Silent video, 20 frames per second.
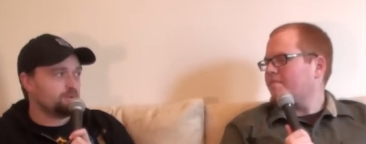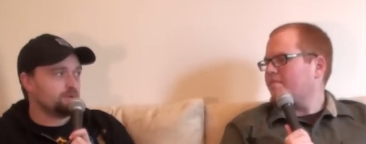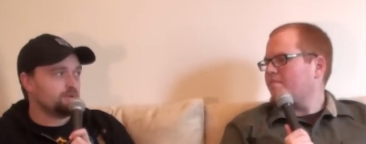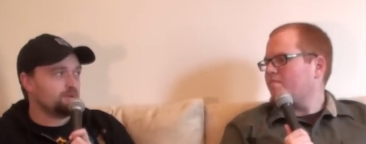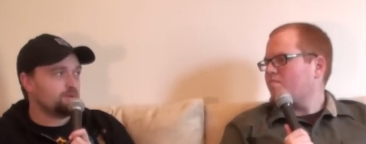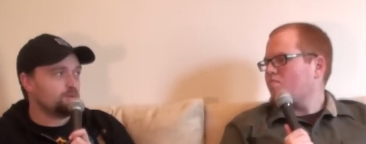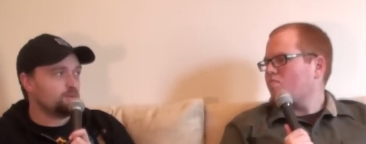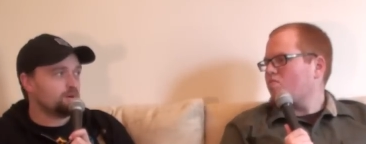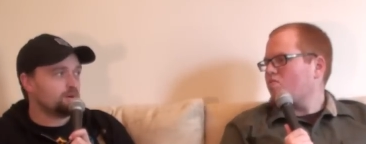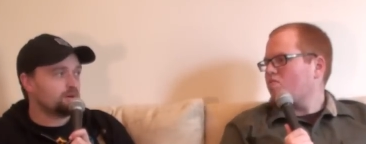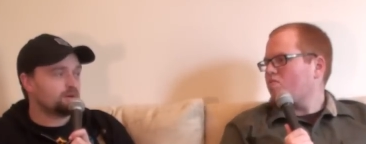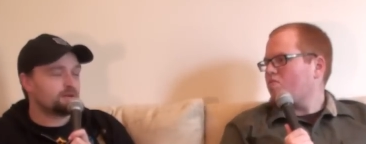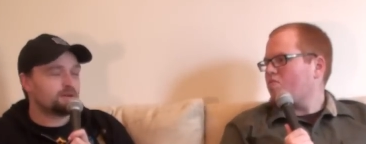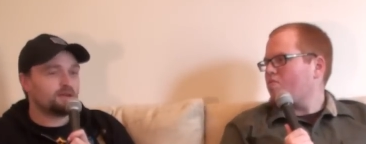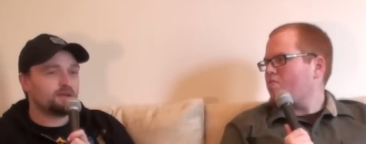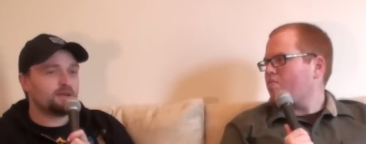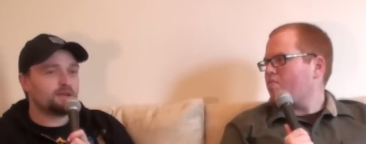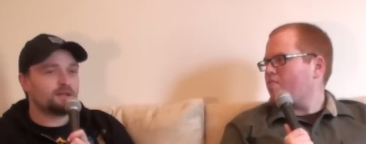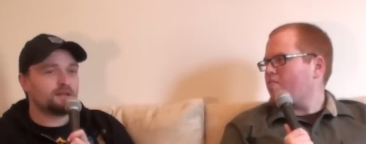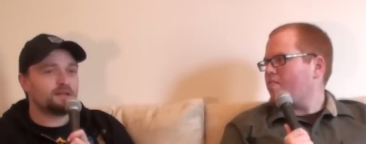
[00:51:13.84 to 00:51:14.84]
Speaker 1: Where do you
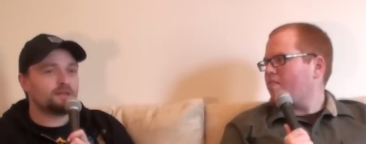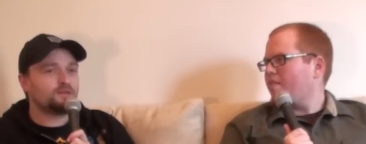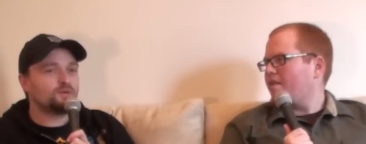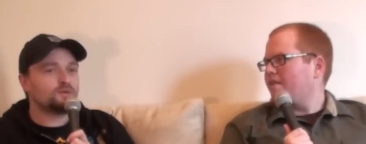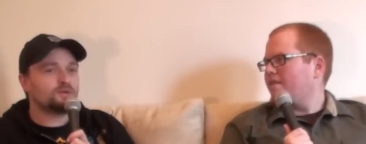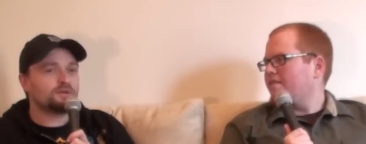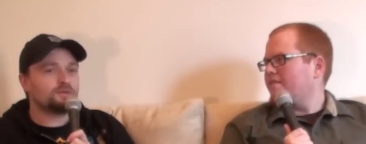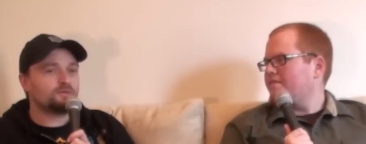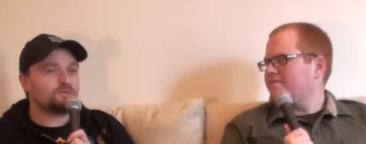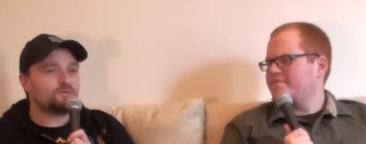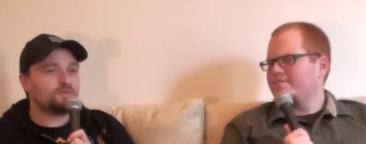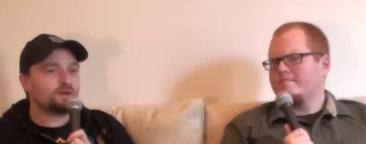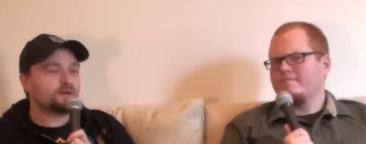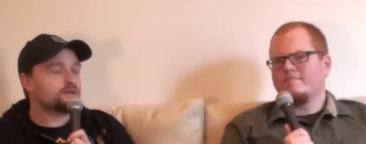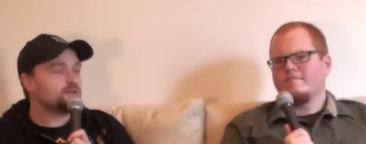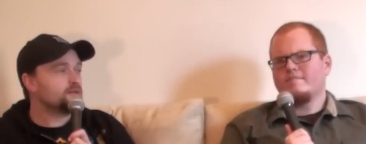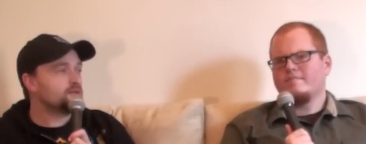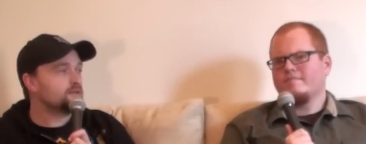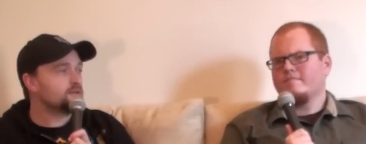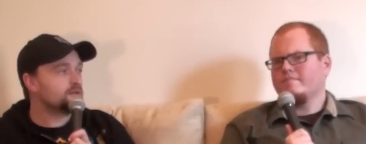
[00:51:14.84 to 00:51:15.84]
work?" You can
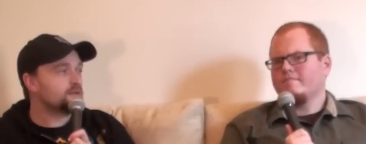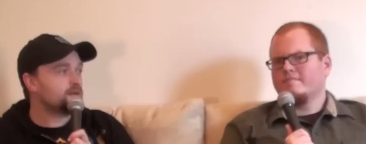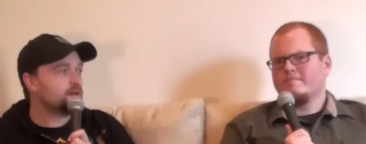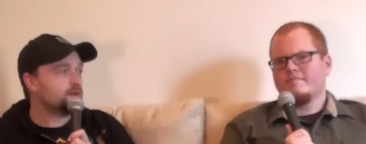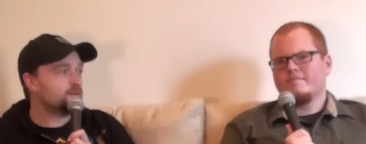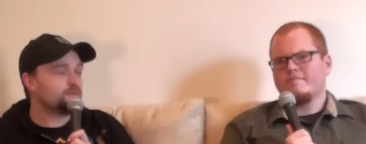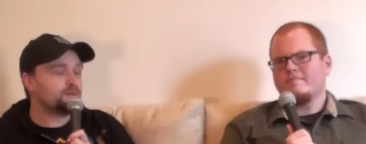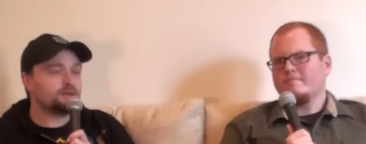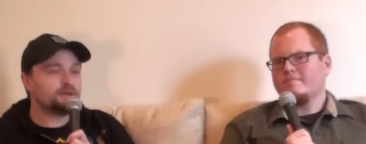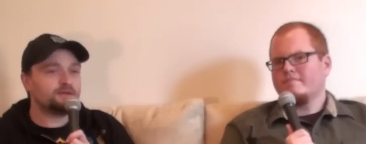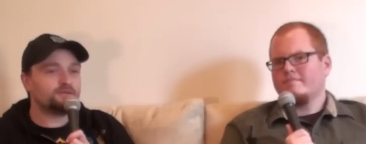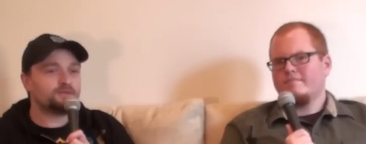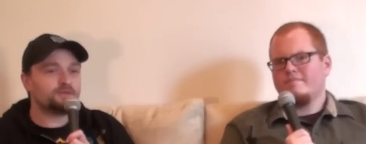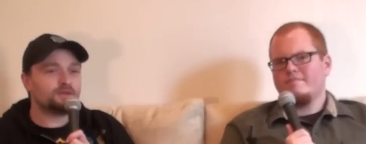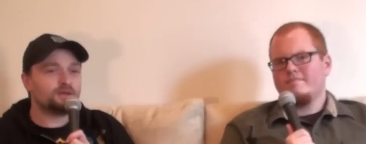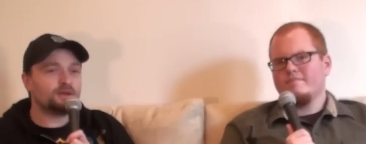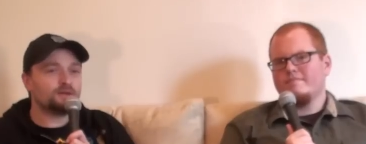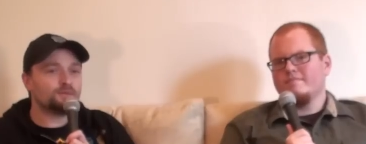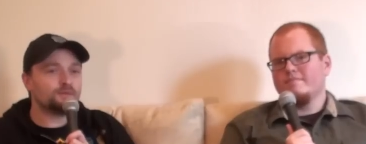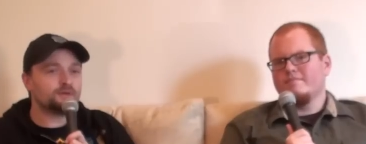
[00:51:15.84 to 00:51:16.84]
fucking look it up, and
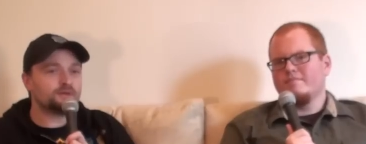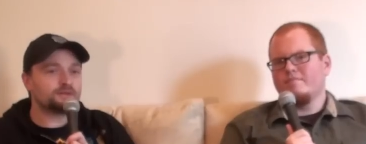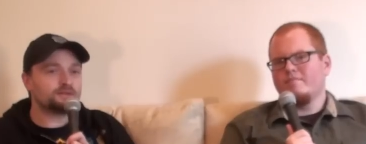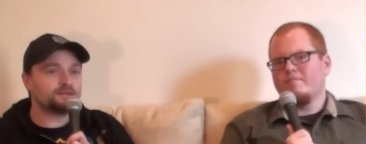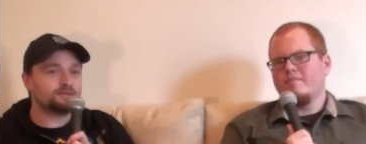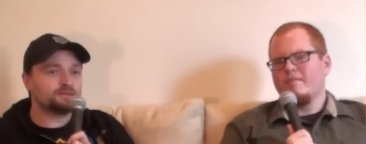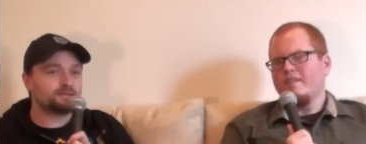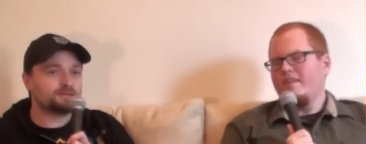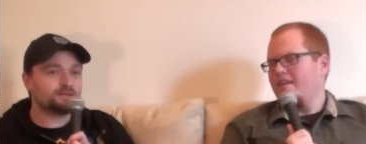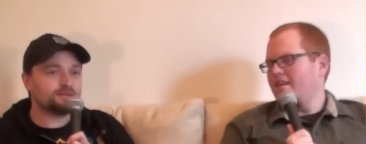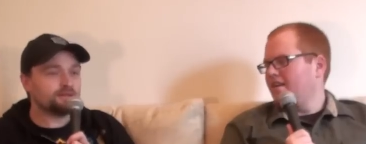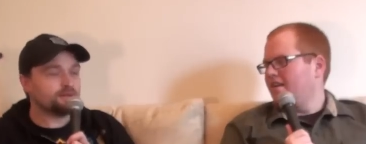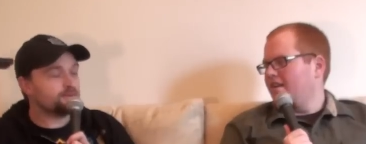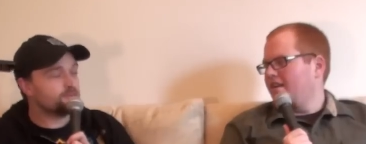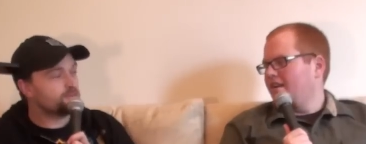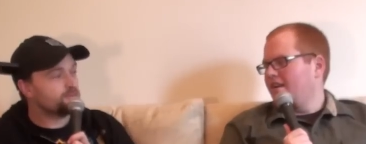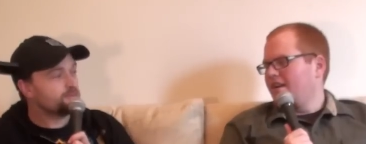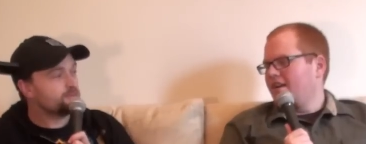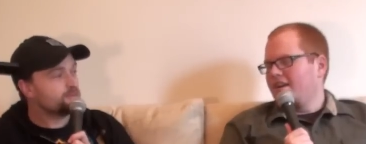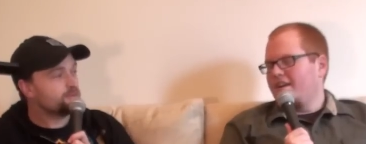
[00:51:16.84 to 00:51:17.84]
if you're not willing to look it
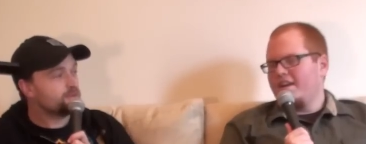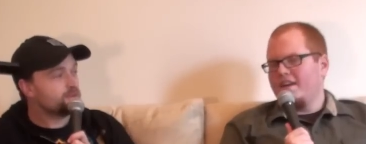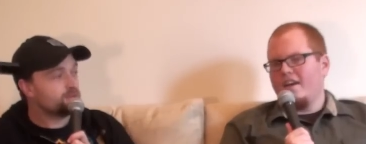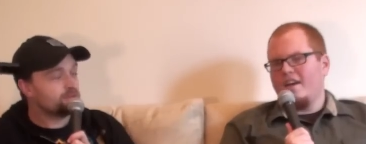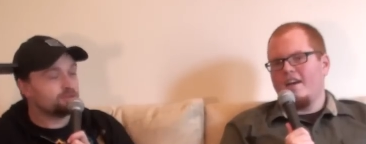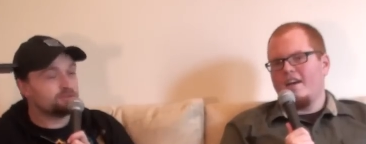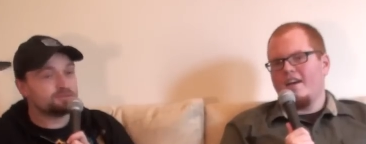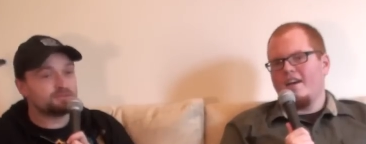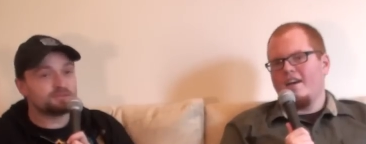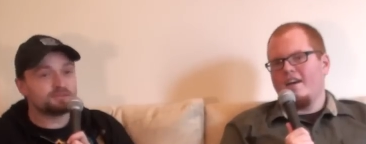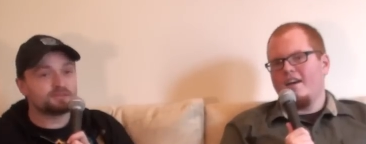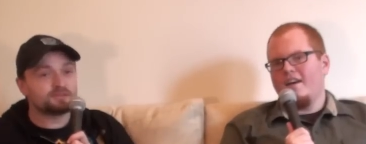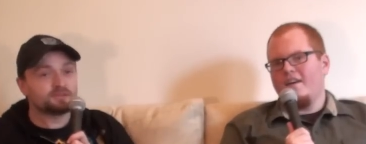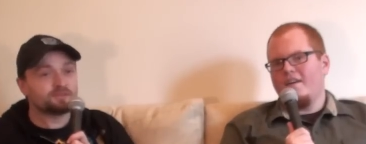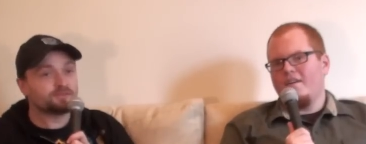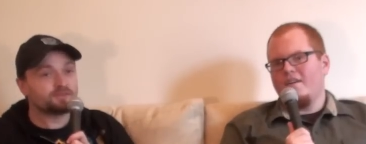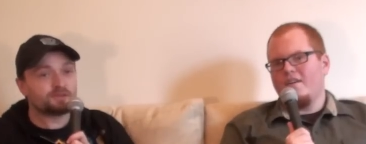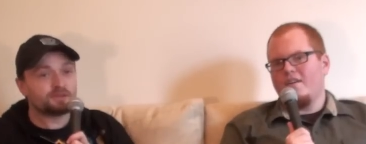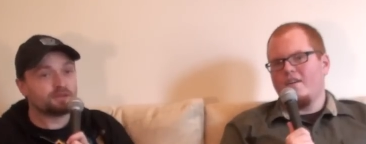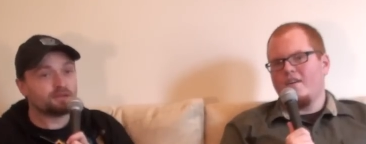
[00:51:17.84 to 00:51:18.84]
up, well, yeah. you don't
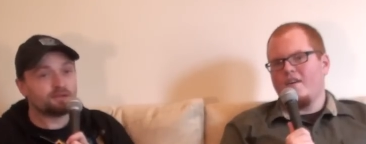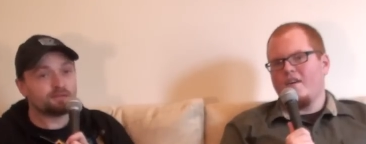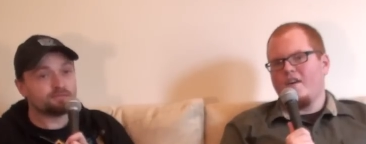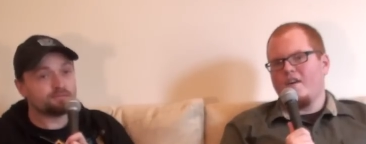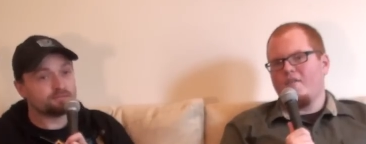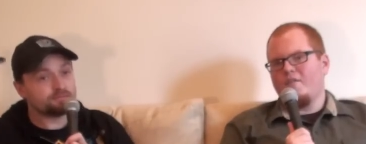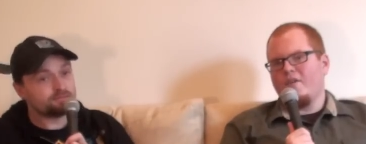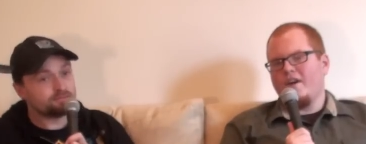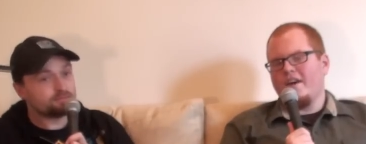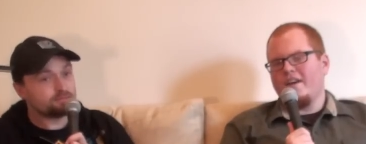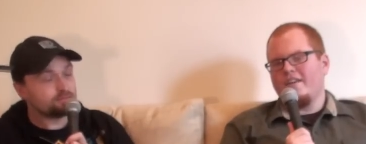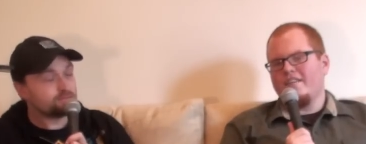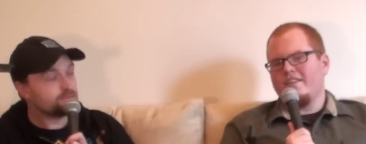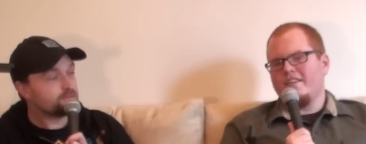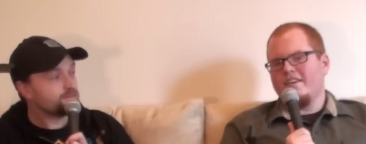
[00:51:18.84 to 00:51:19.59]
deserve to know. Right.